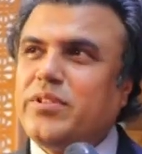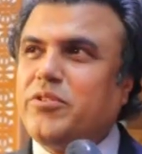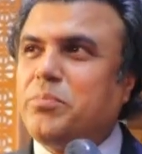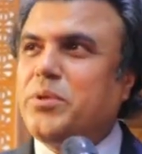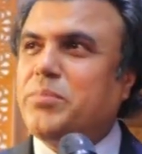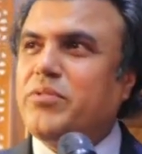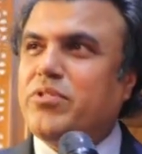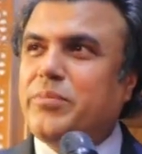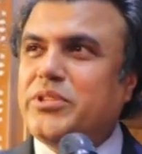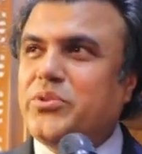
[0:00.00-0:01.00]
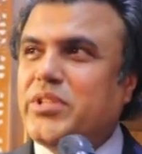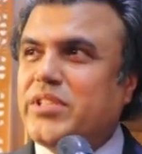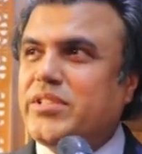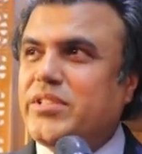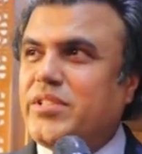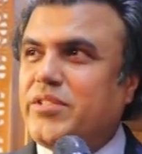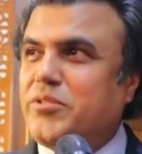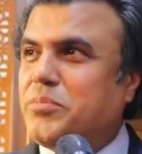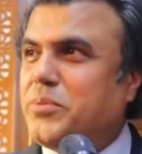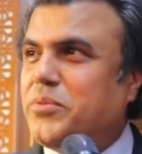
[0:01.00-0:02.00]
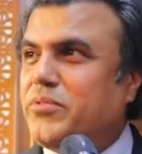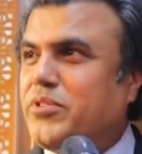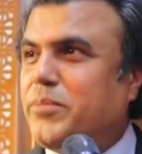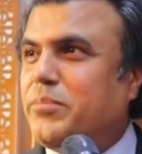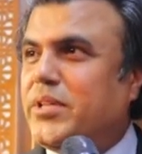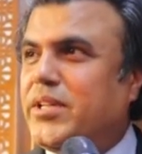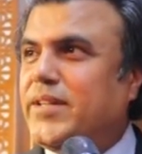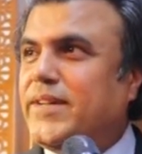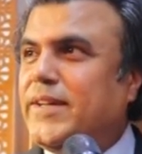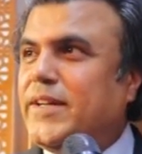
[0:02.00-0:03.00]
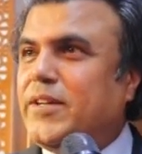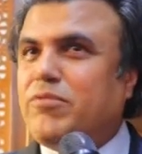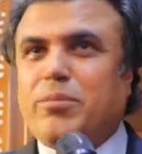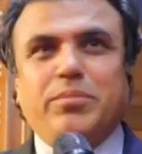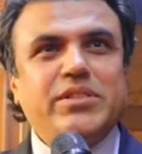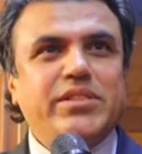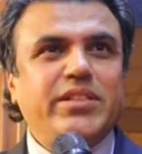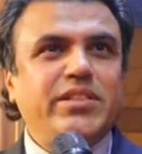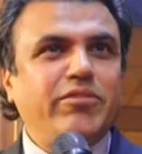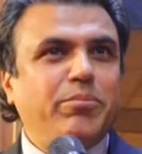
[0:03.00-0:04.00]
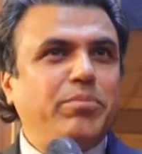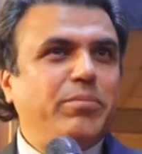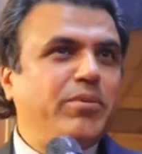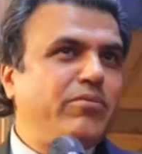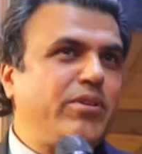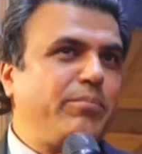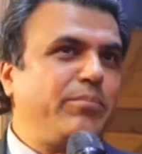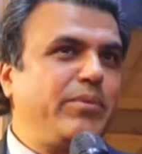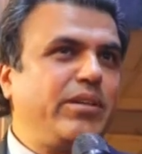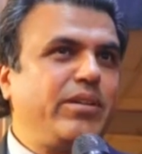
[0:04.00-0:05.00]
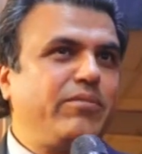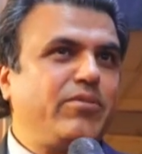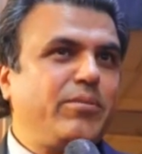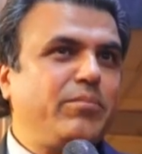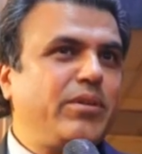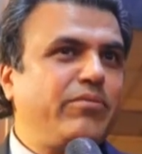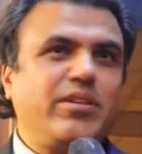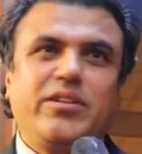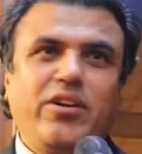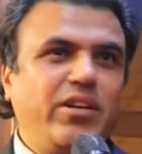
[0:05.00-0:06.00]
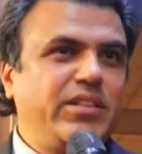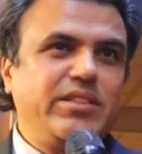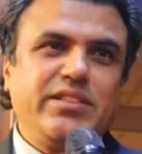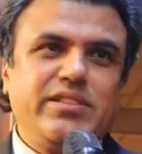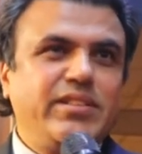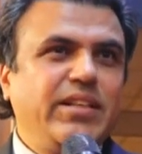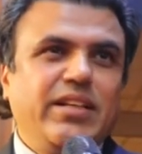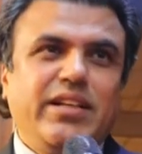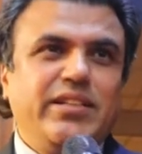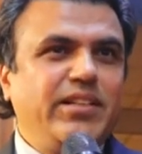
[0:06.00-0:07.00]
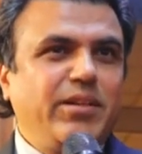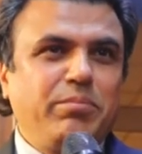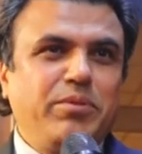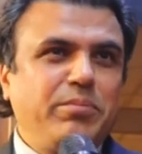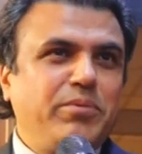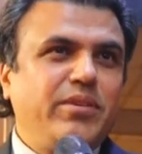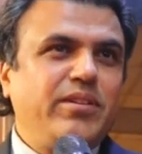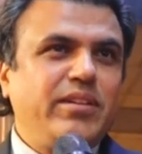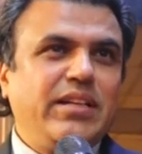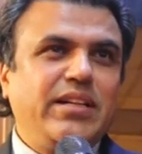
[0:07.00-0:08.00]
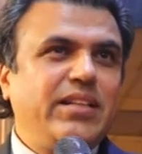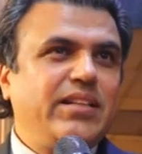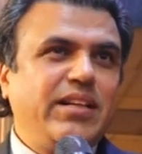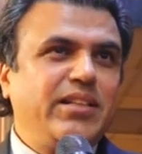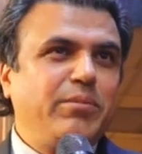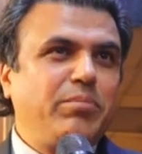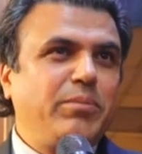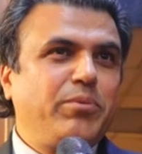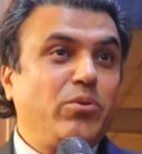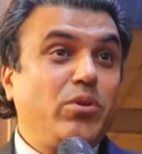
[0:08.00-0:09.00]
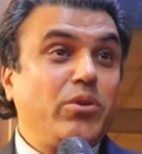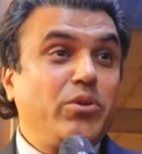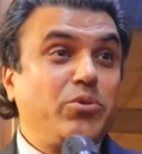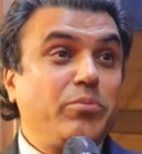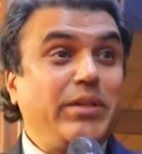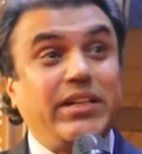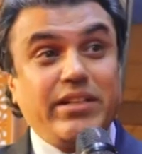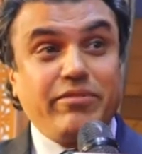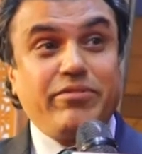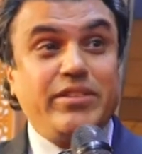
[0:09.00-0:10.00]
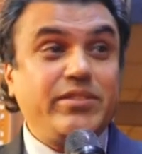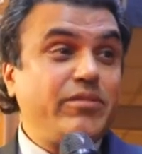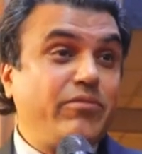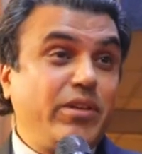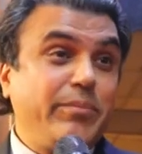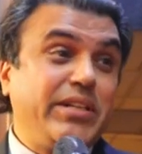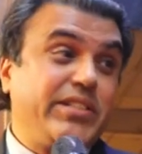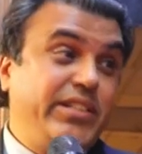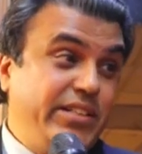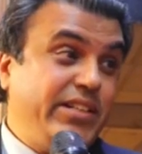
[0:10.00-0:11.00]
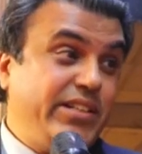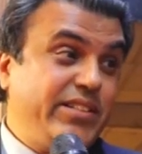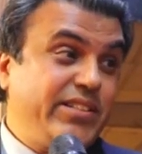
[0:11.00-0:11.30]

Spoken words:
There were people from education, there were people from business, there were people from different colleges, young people, and the people who are going to make a difference for a better India.